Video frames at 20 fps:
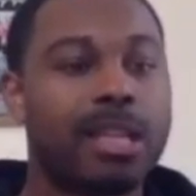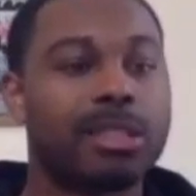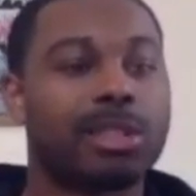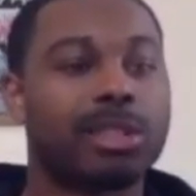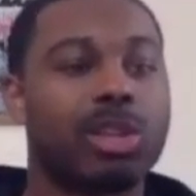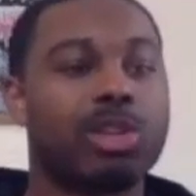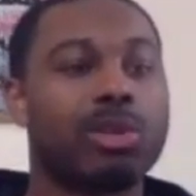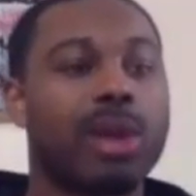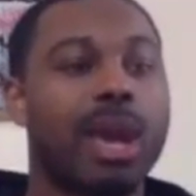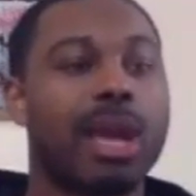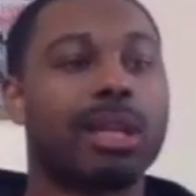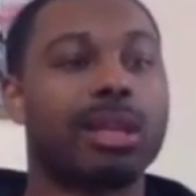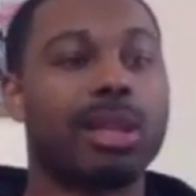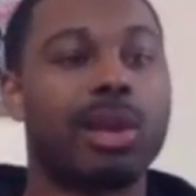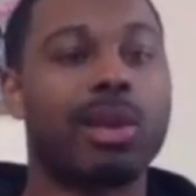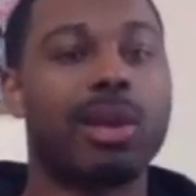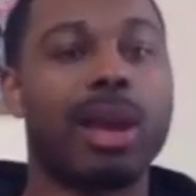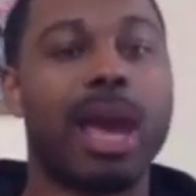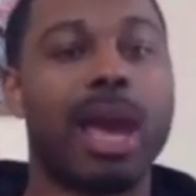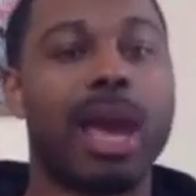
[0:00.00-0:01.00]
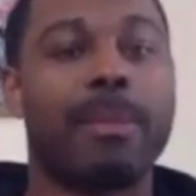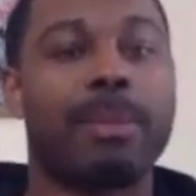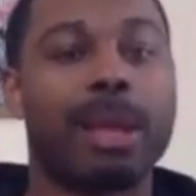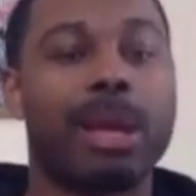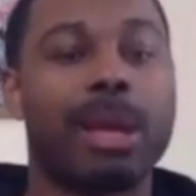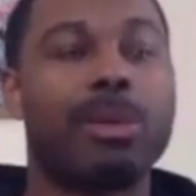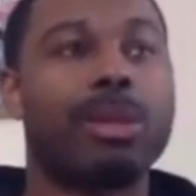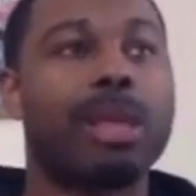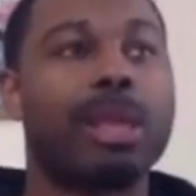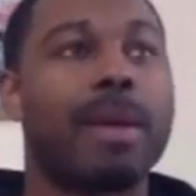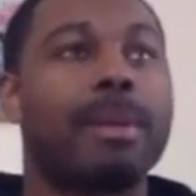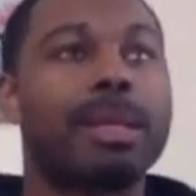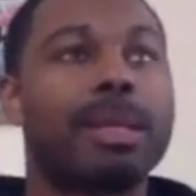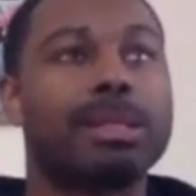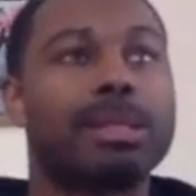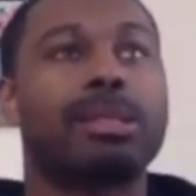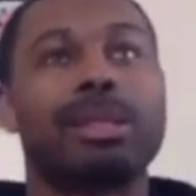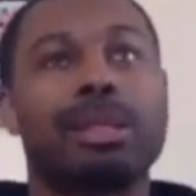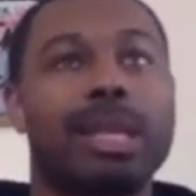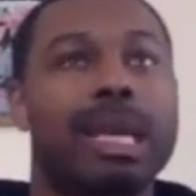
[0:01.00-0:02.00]
So you got to learn how to play with that
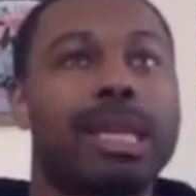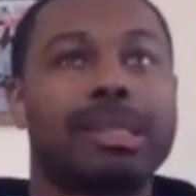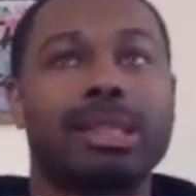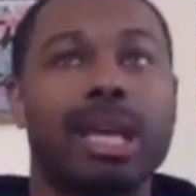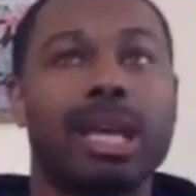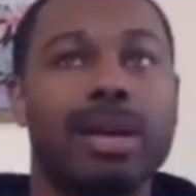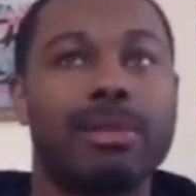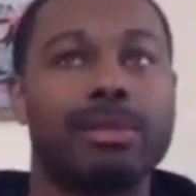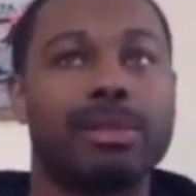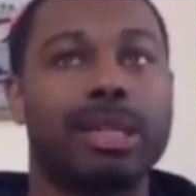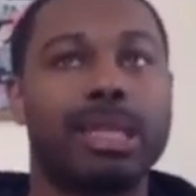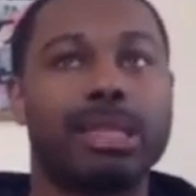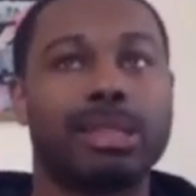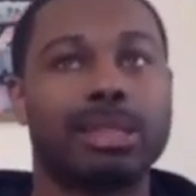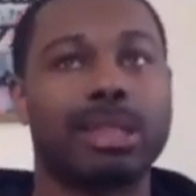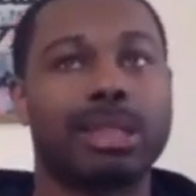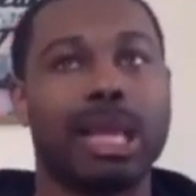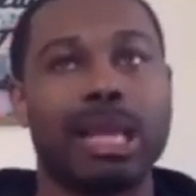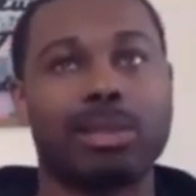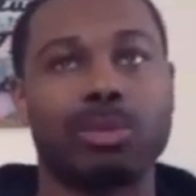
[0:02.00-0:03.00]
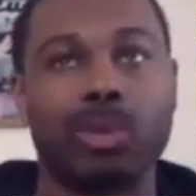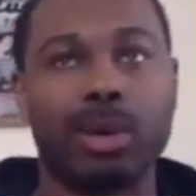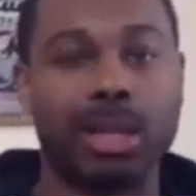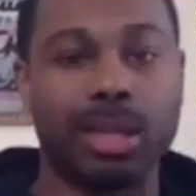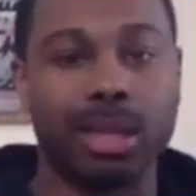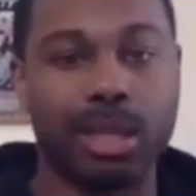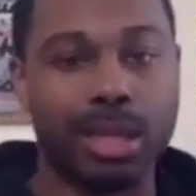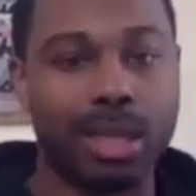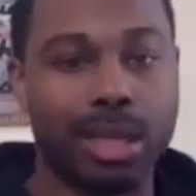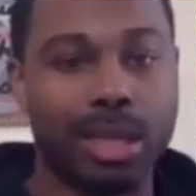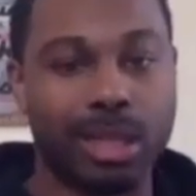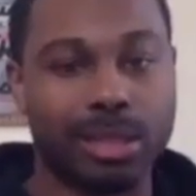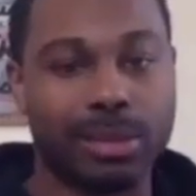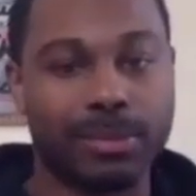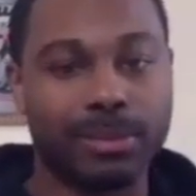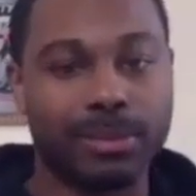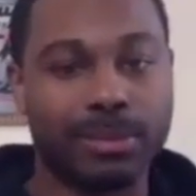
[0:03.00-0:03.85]
because at the next level, it's that's what it is.